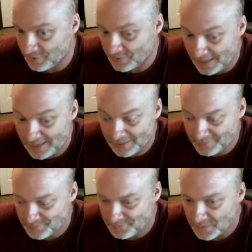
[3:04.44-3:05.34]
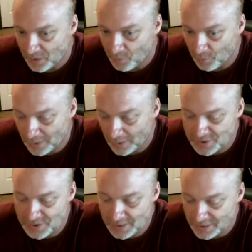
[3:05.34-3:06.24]
a day, which
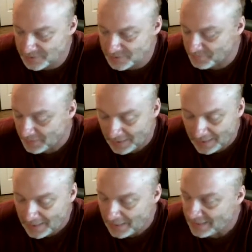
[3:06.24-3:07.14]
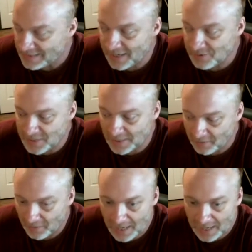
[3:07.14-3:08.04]
sounds like a
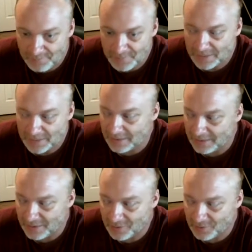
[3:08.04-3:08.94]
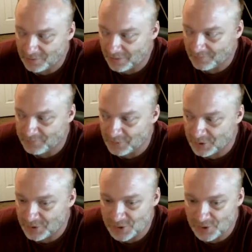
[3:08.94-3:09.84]
lot, but if
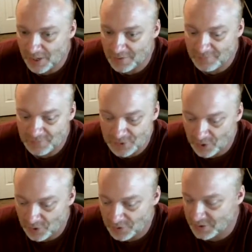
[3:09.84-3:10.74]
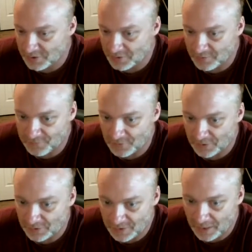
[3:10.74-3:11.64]
you're going to drive to Charleston
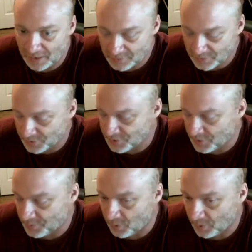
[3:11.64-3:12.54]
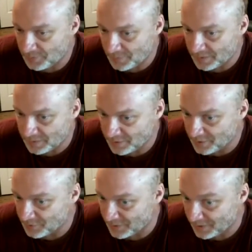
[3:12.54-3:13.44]
for a doctor's appointment,
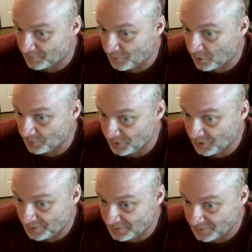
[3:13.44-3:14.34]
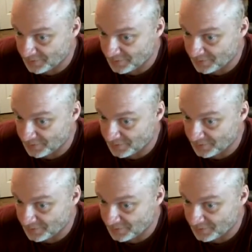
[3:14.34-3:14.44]
get them all done.